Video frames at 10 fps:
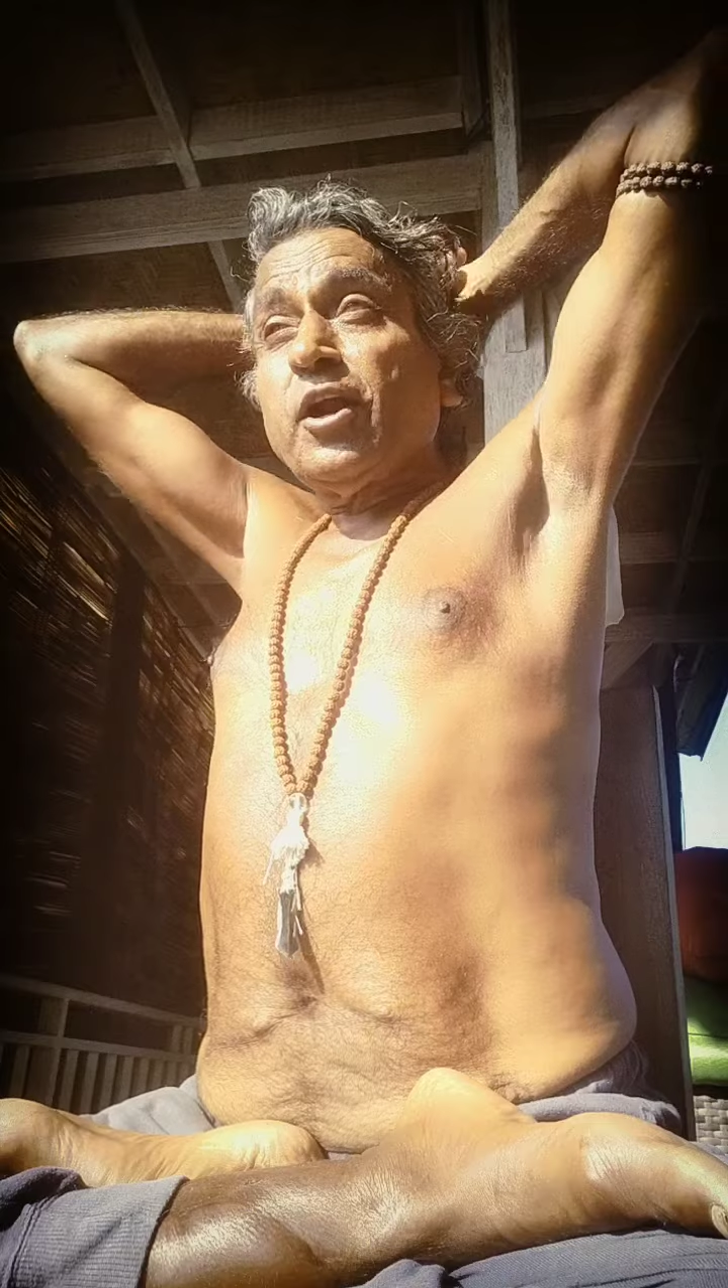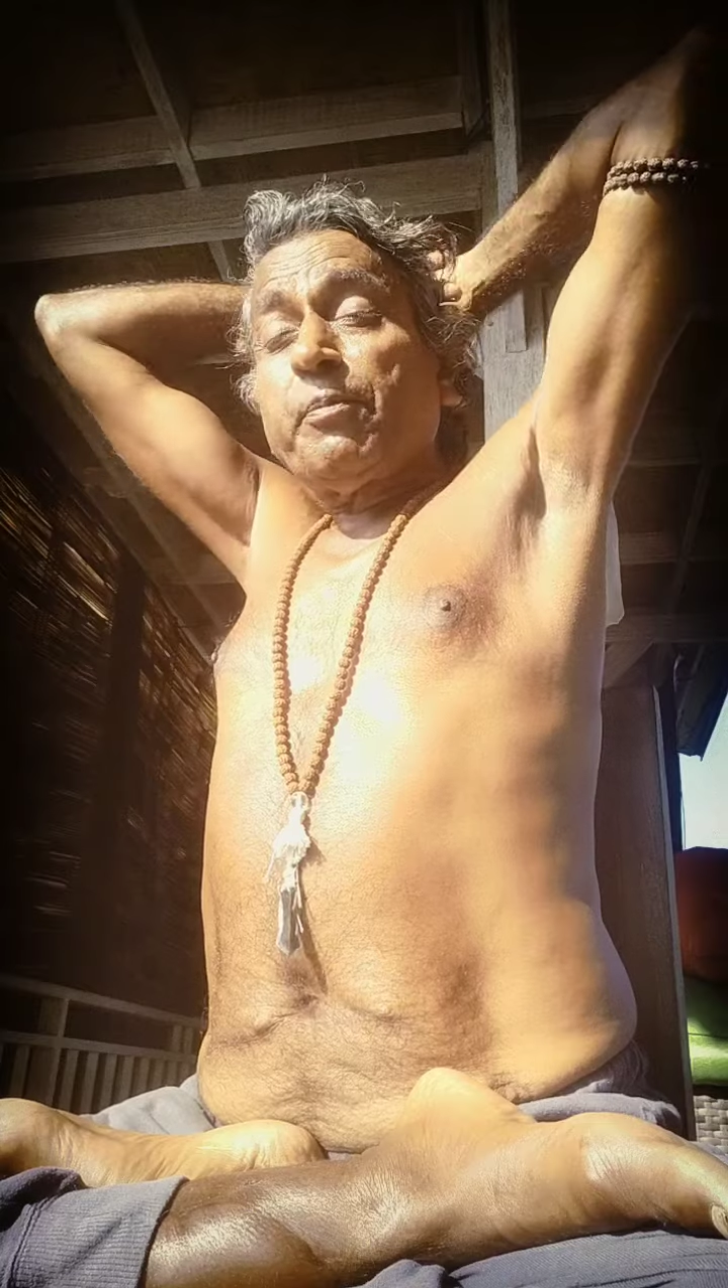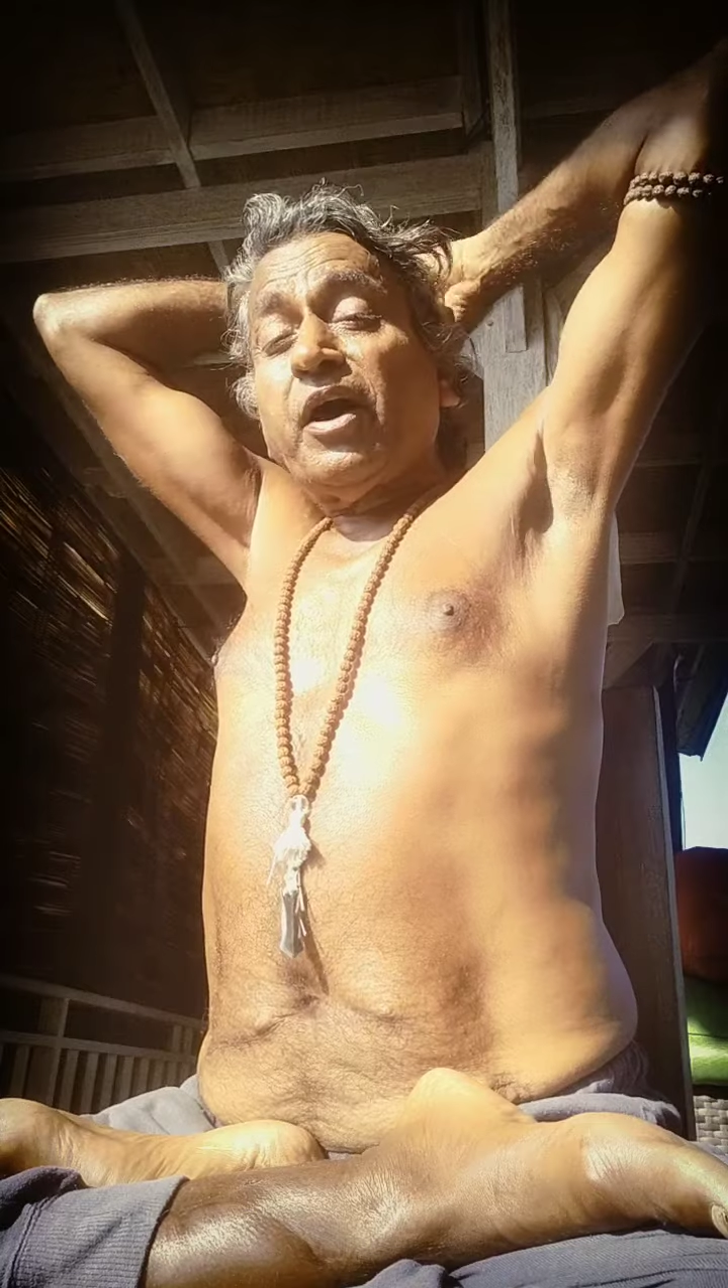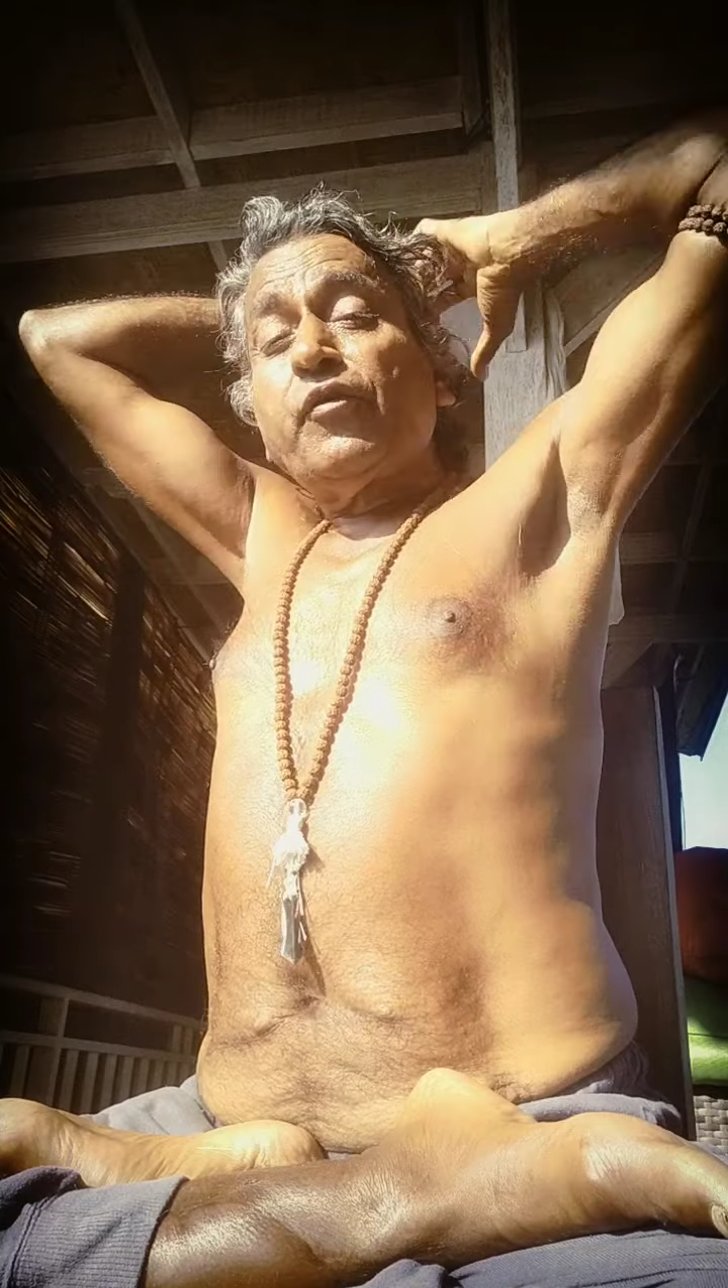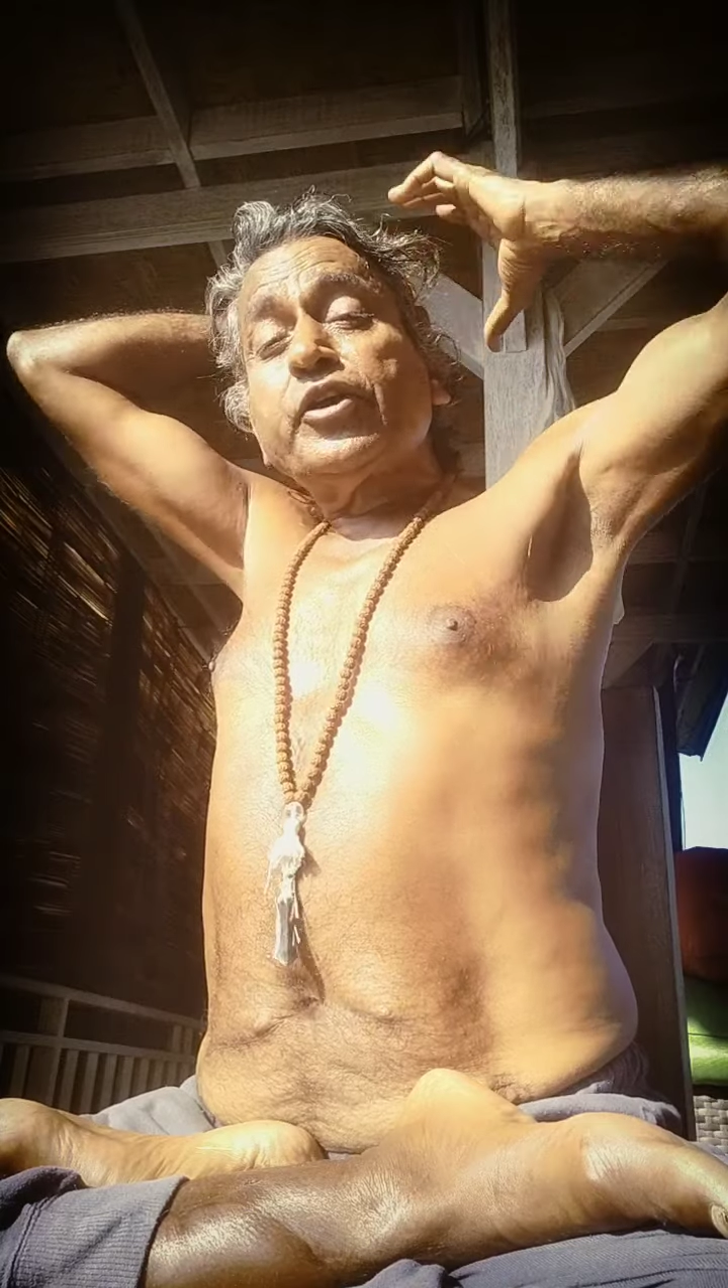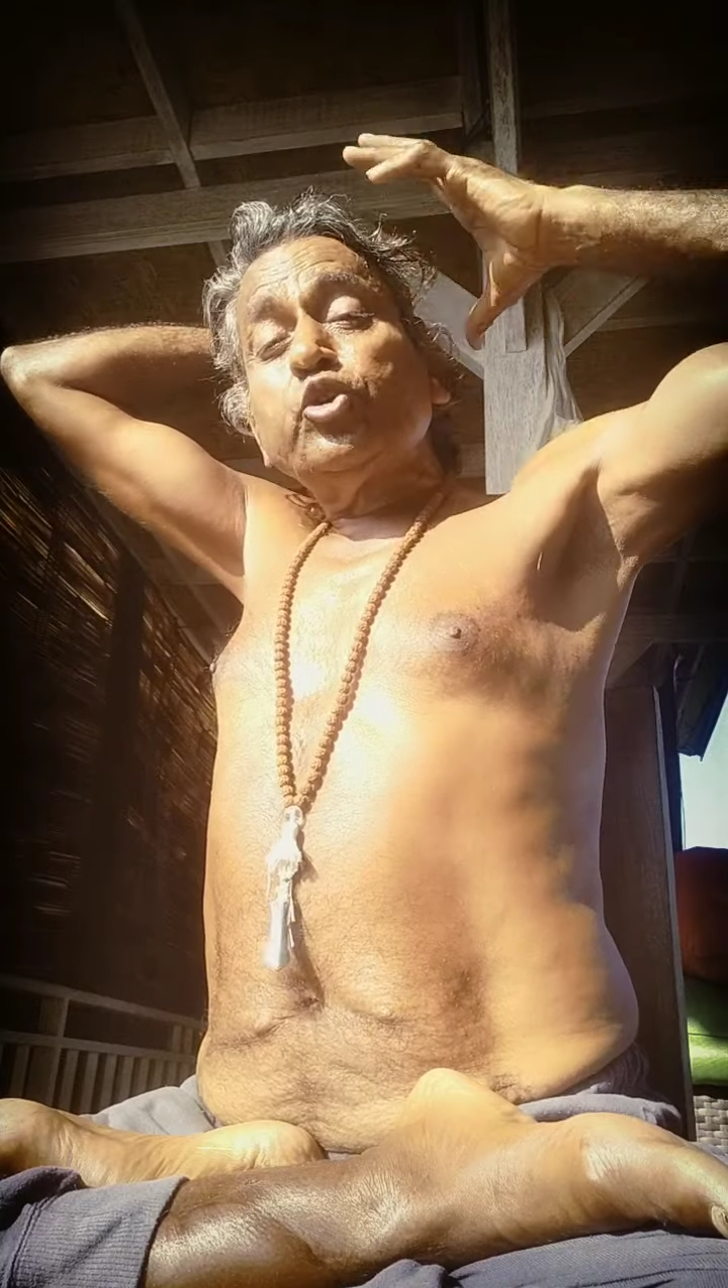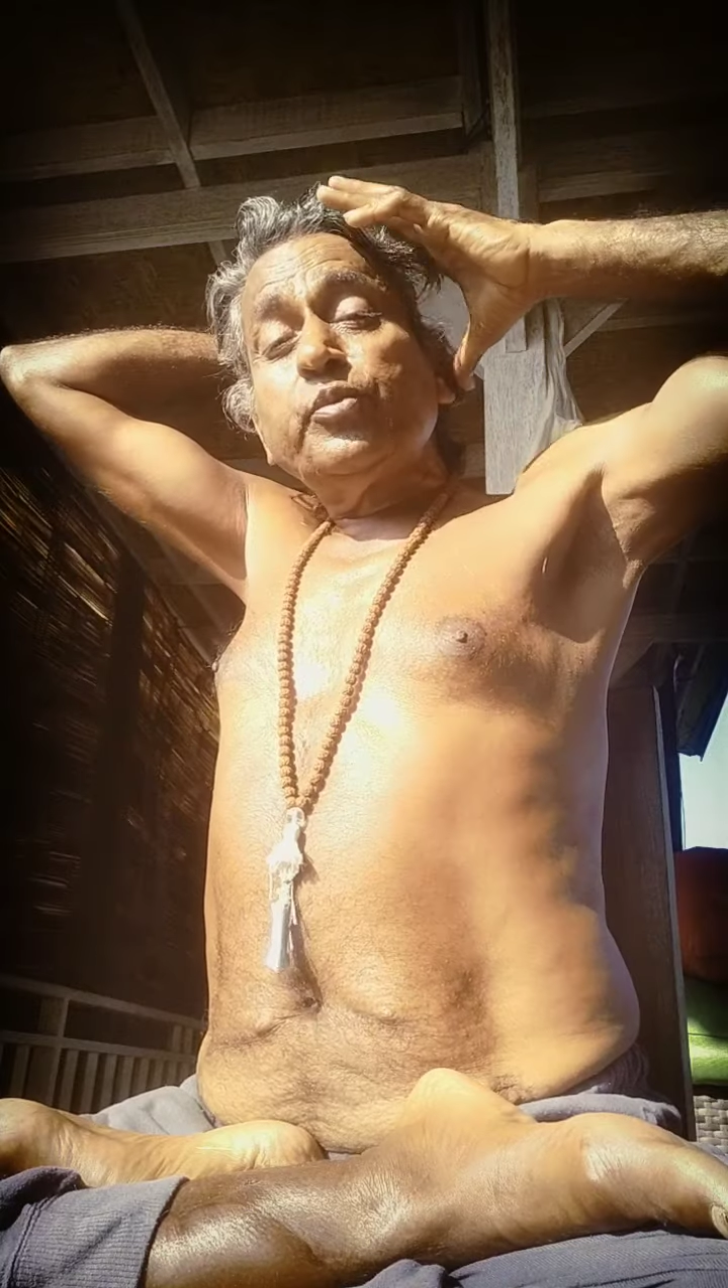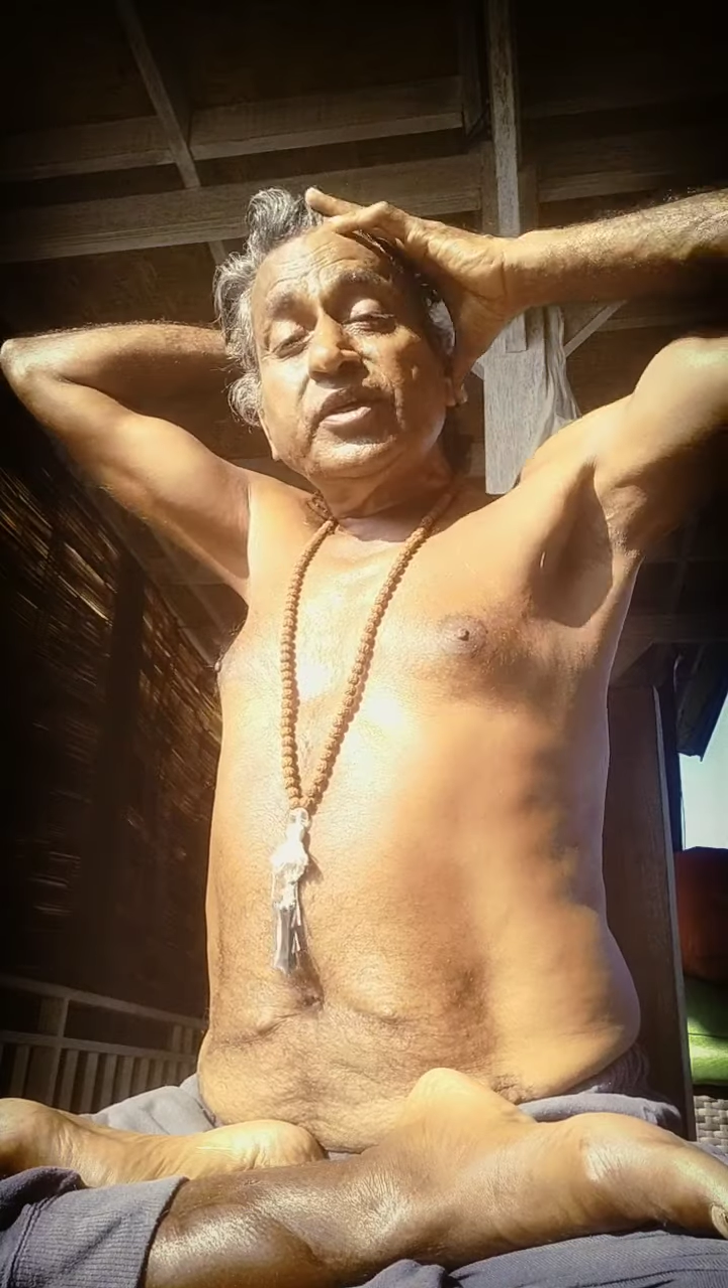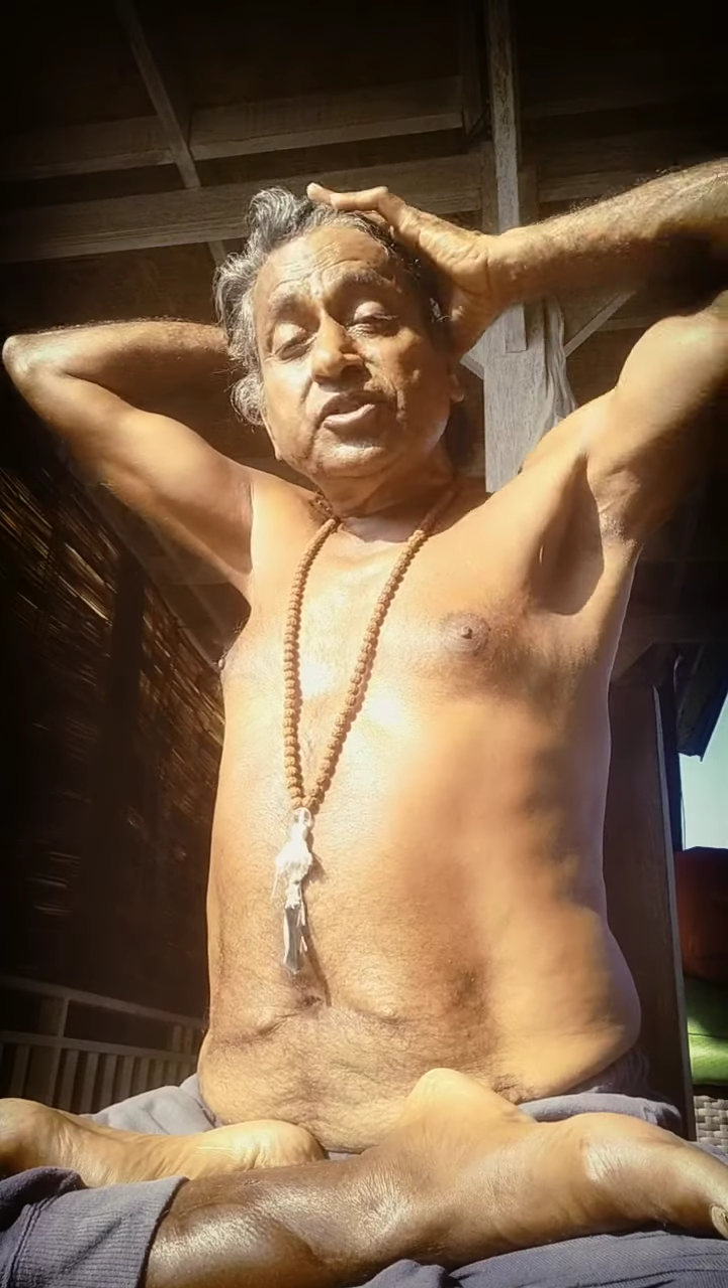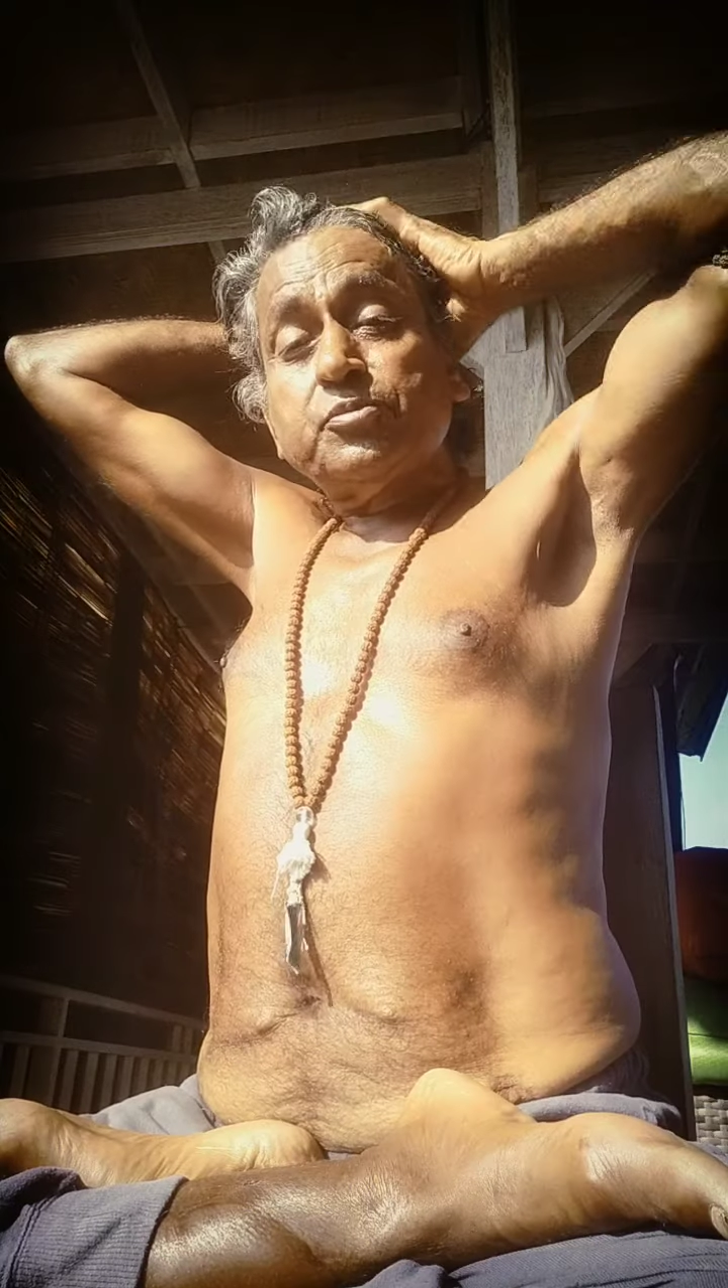Powered
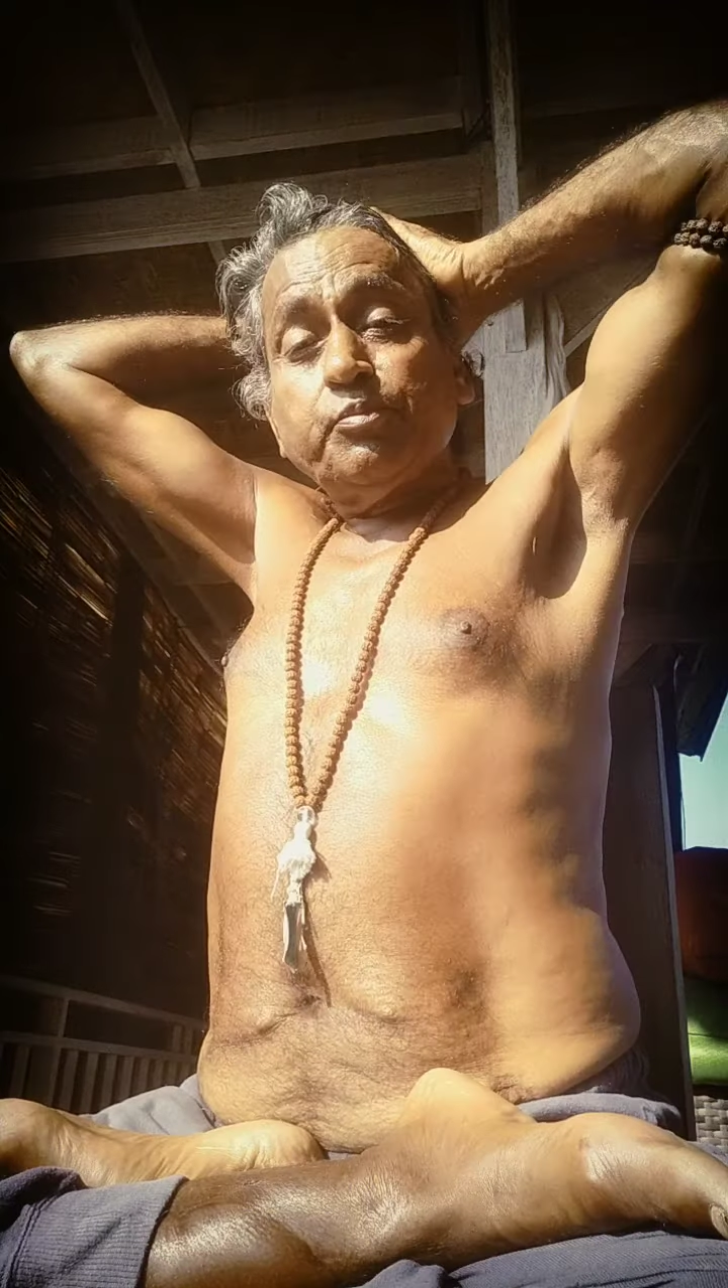Humans